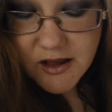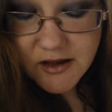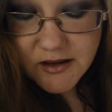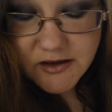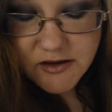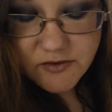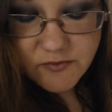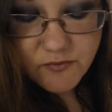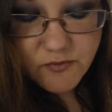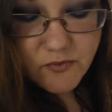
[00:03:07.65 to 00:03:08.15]

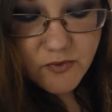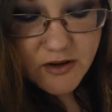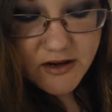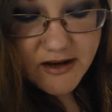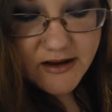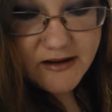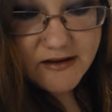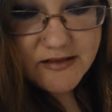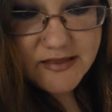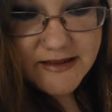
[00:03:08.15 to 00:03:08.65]
you want
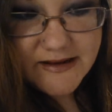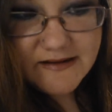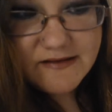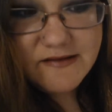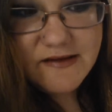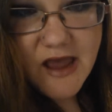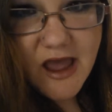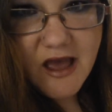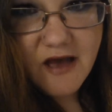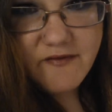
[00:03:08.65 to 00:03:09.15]
to at
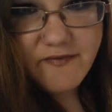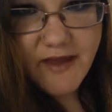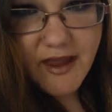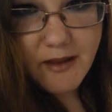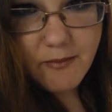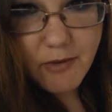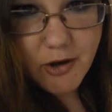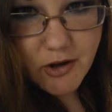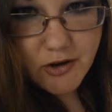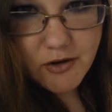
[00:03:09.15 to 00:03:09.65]
least have
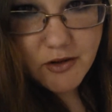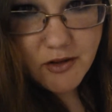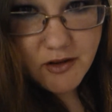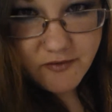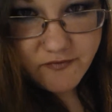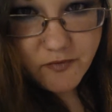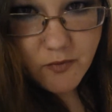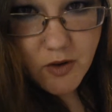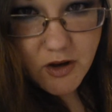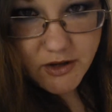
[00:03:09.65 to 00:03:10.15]
a bottle
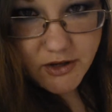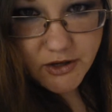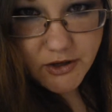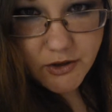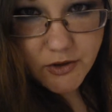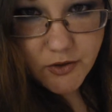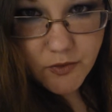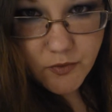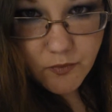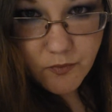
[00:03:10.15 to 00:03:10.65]
of
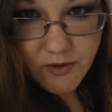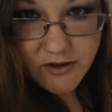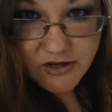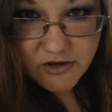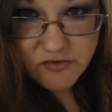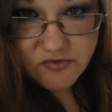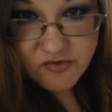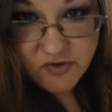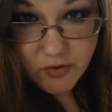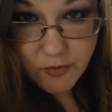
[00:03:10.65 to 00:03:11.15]
water when
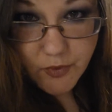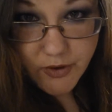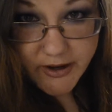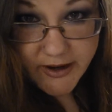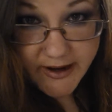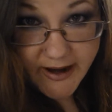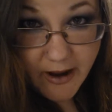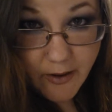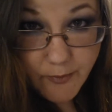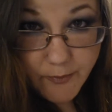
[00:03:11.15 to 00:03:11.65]
you start
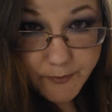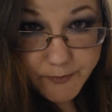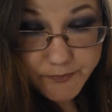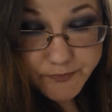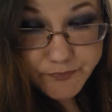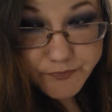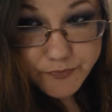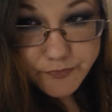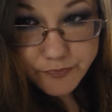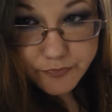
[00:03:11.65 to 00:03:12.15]
working out.
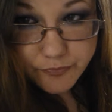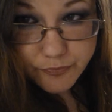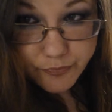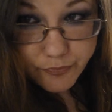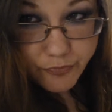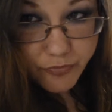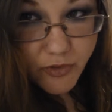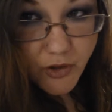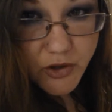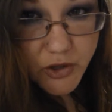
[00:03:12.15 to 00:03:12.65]

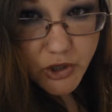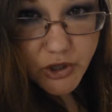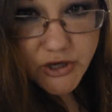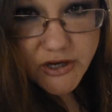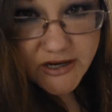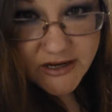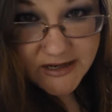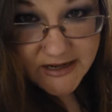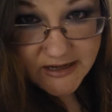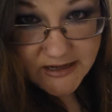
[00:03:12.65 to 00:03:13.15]
You're
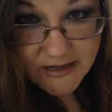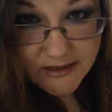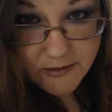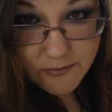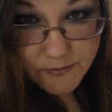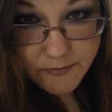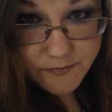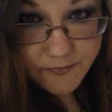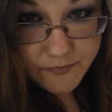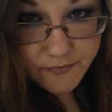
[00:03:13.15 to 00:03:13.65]
going to need it,
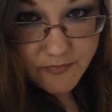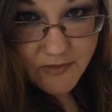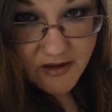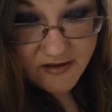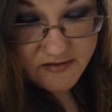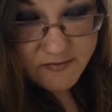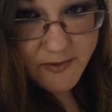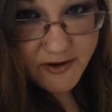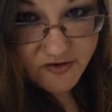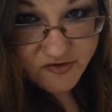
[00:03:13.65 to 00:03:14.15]

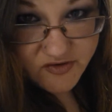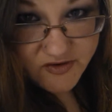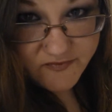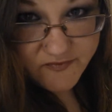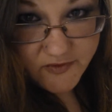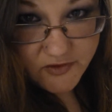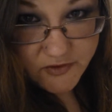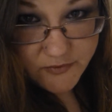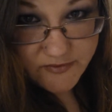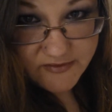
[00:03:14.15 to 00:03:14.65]
especially if
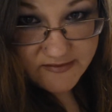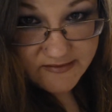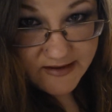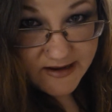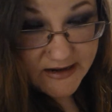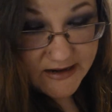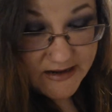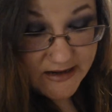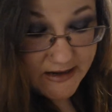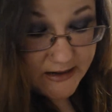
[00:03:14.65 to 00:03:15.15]
you do
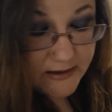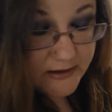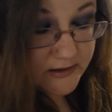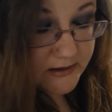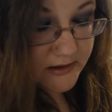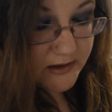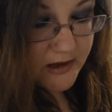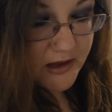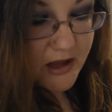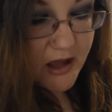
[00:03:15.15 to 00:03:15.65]
insanity.
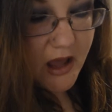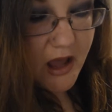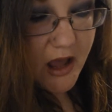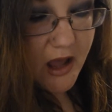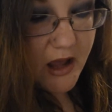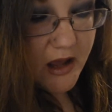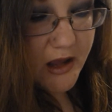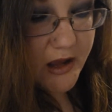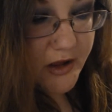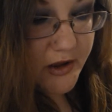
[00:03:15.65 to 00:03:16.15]

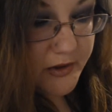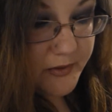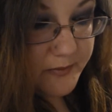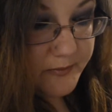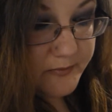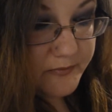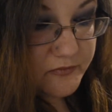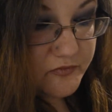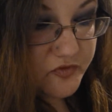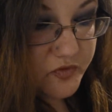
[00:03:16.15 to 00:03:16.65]

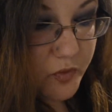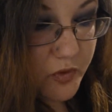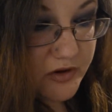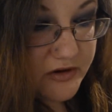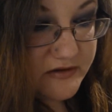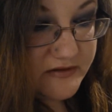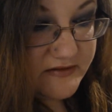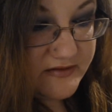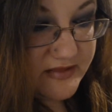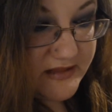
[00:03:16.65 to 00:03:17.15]

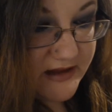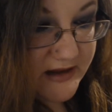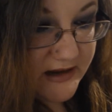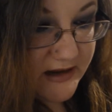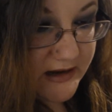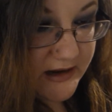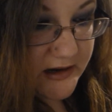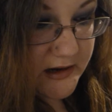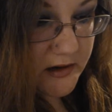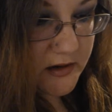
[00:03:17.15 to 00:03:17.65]
Towards
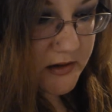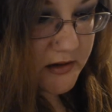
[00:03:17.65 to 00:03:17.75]
the